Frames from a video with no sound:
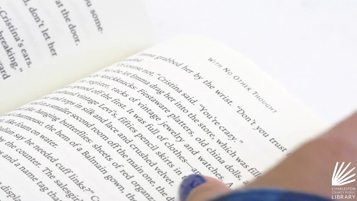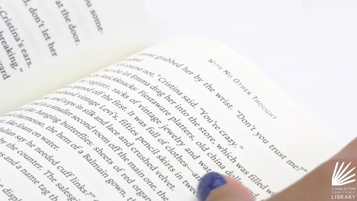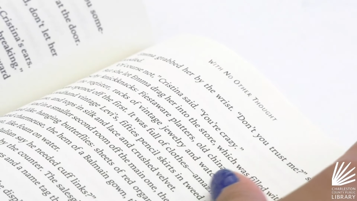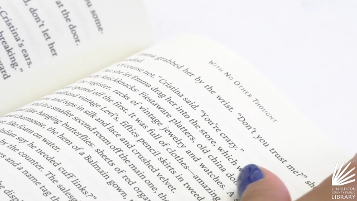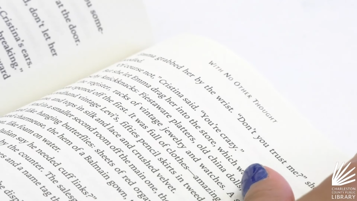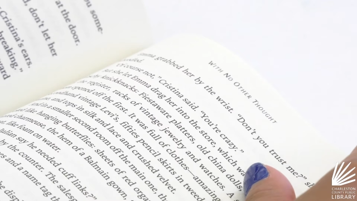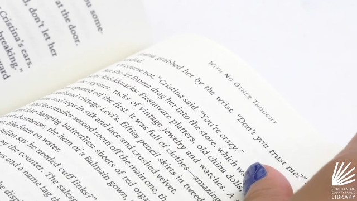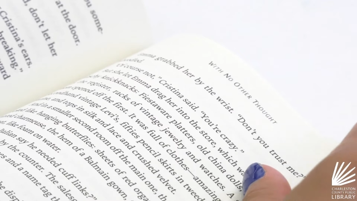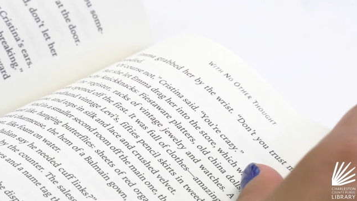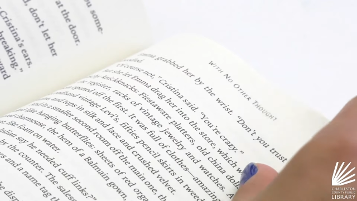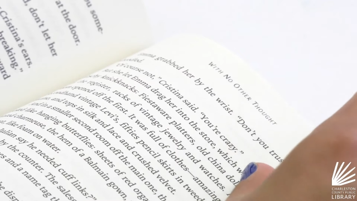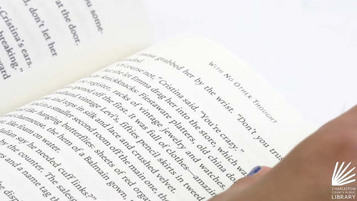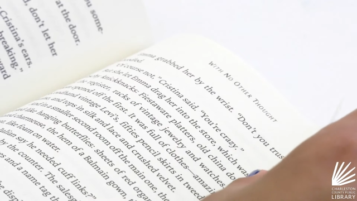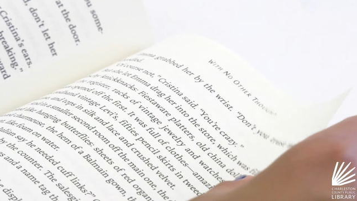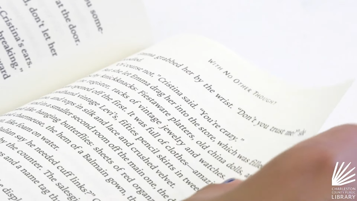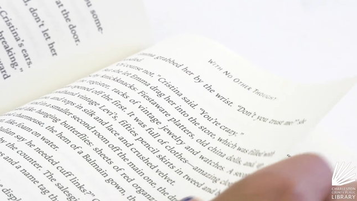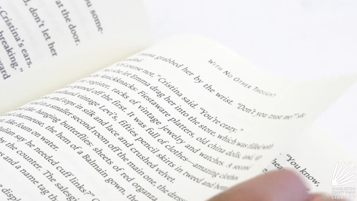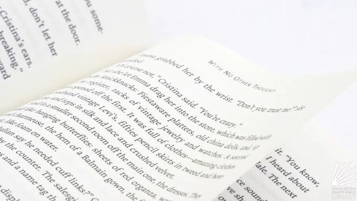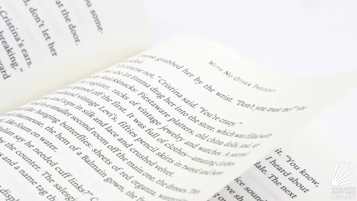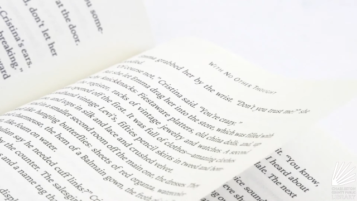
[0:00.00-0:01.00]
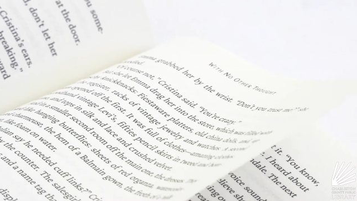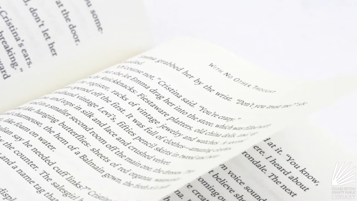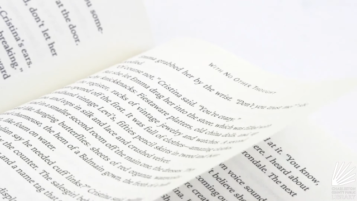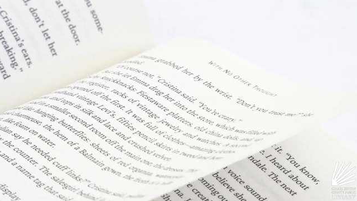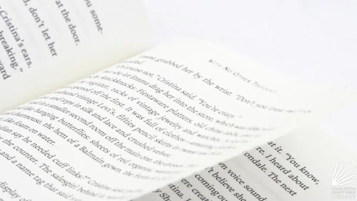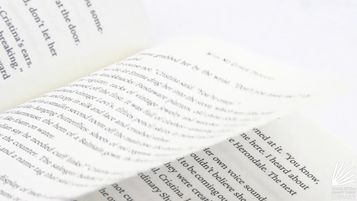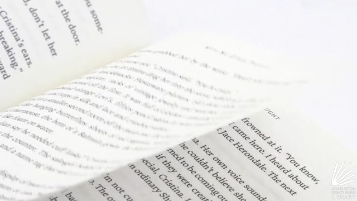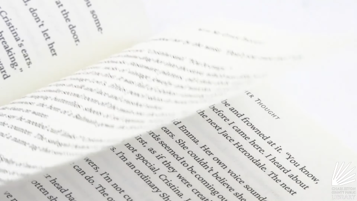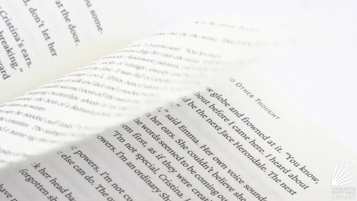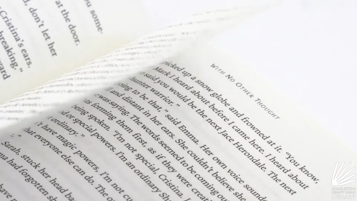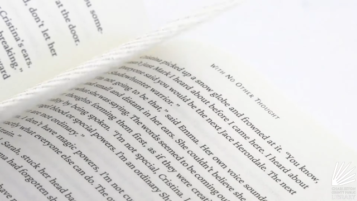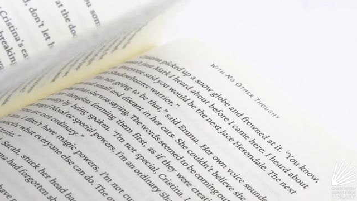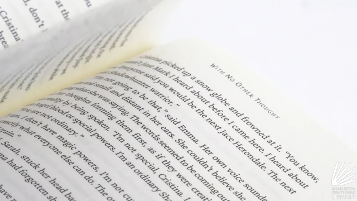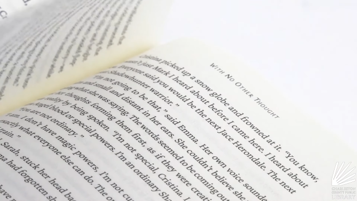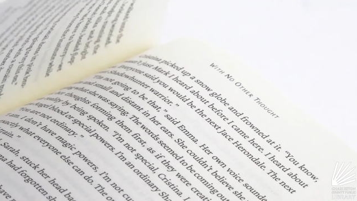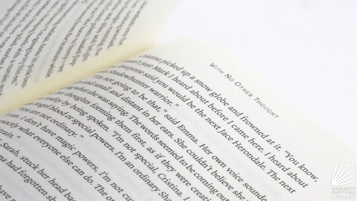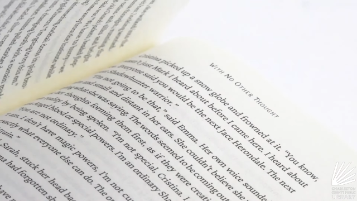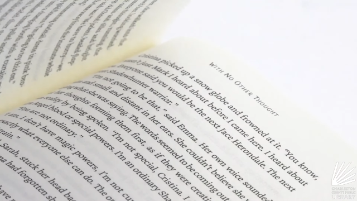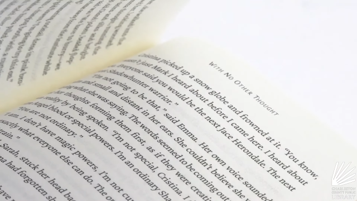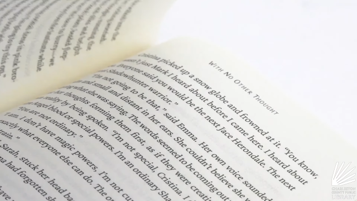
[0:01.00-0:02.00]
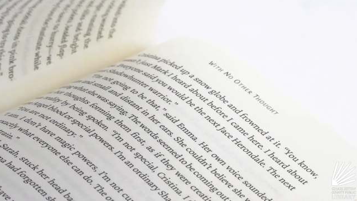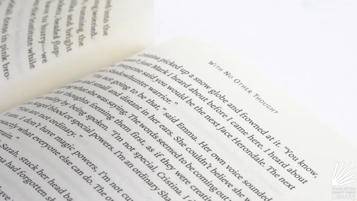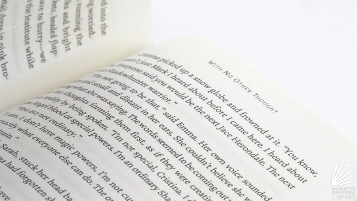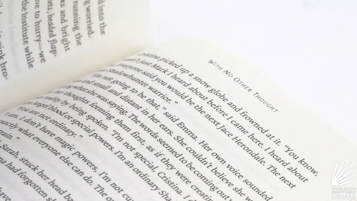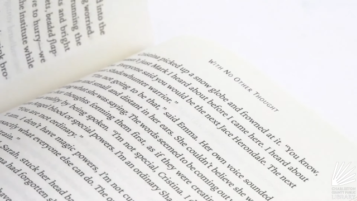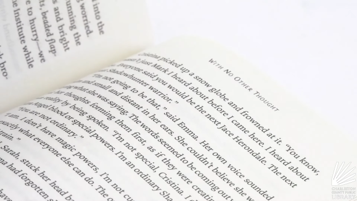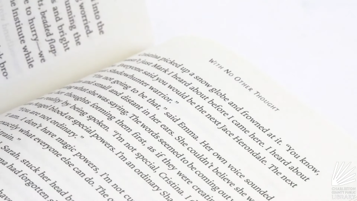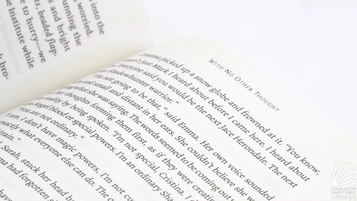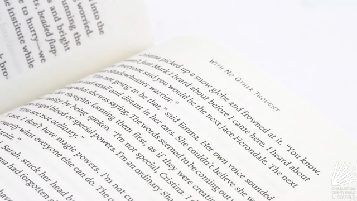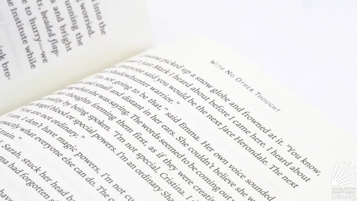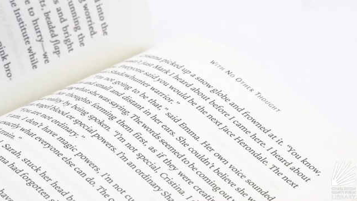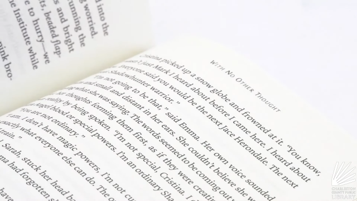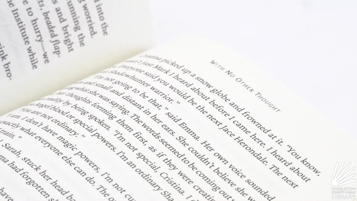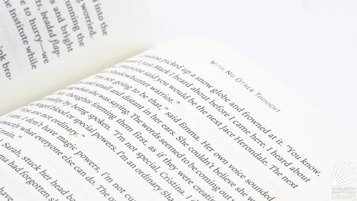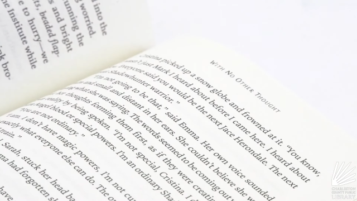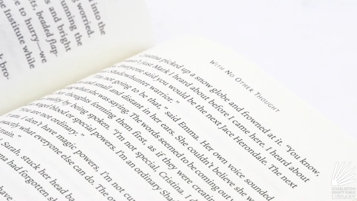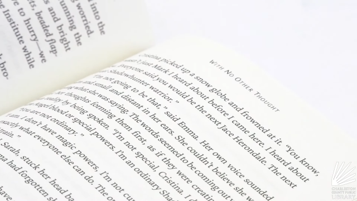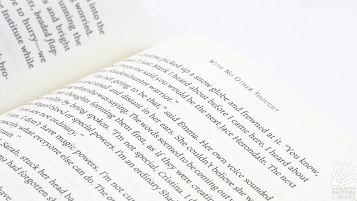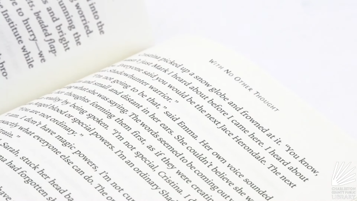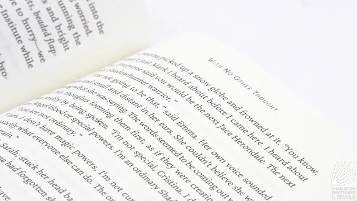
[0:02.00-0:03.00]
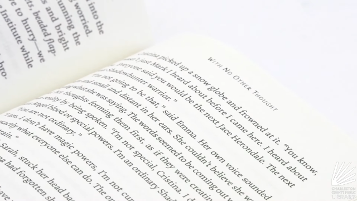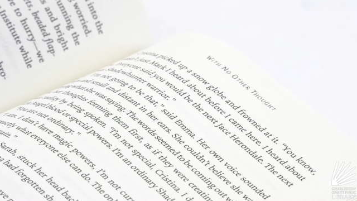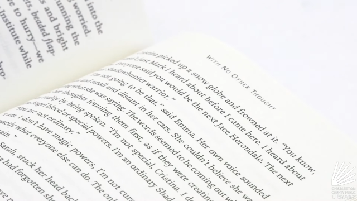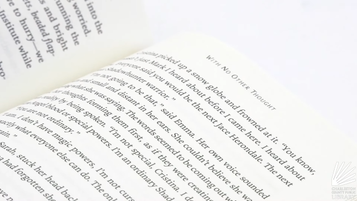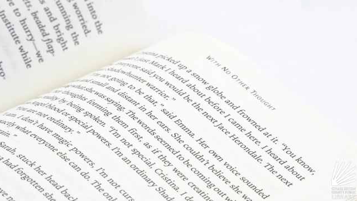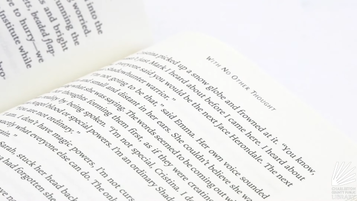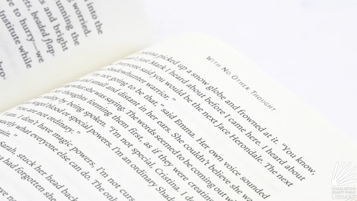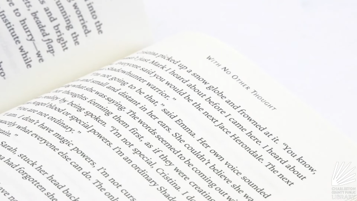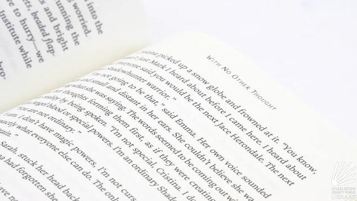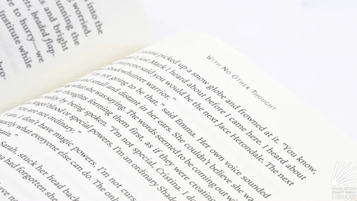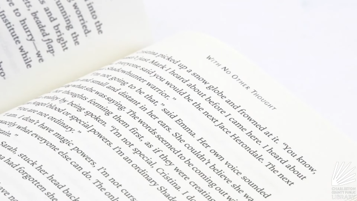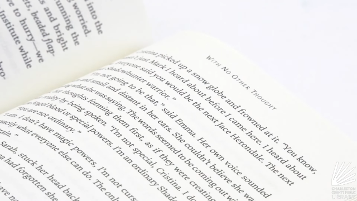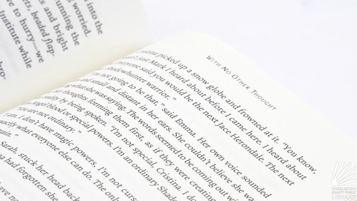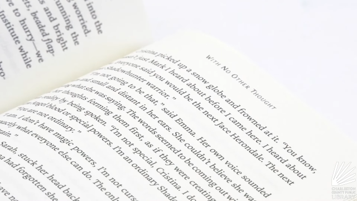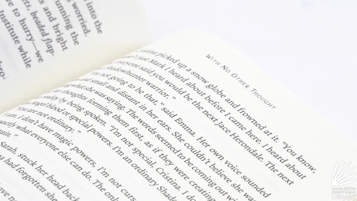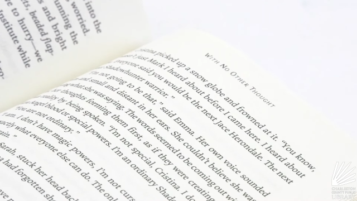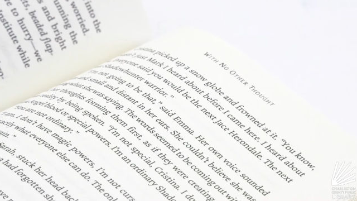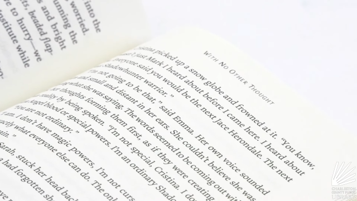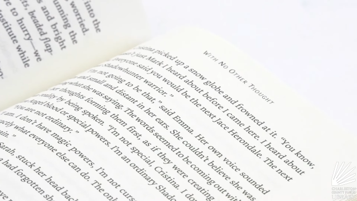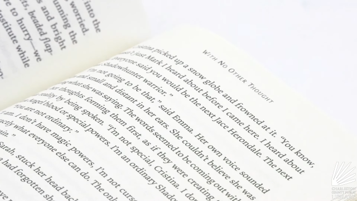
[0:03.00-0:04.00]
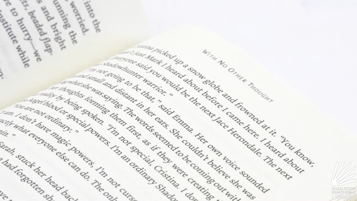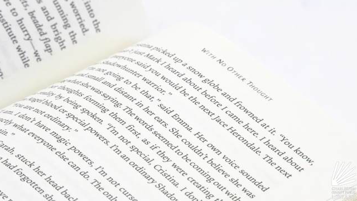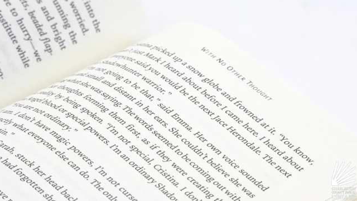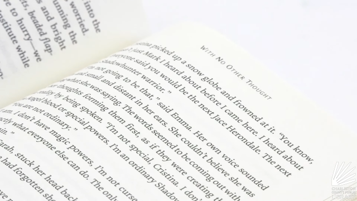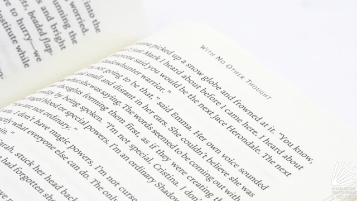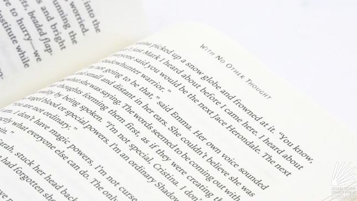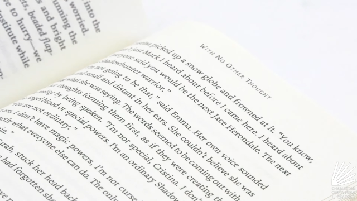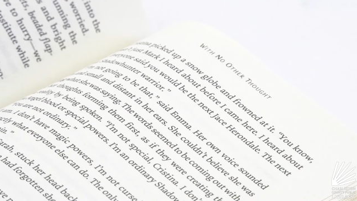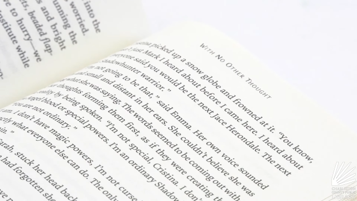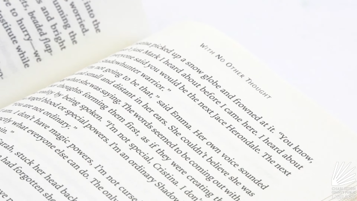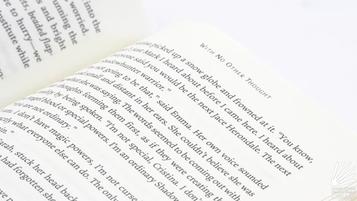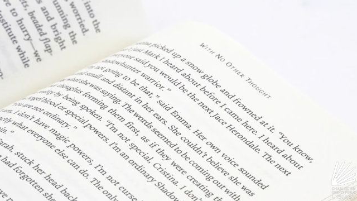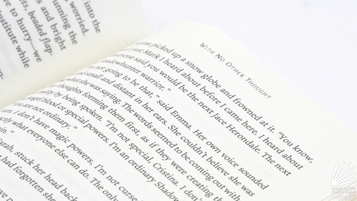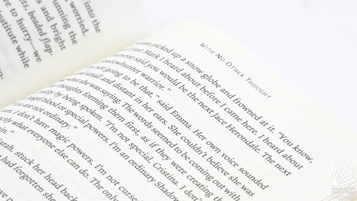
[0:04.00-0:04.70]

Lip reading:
No face is visible, so there are no lips to read.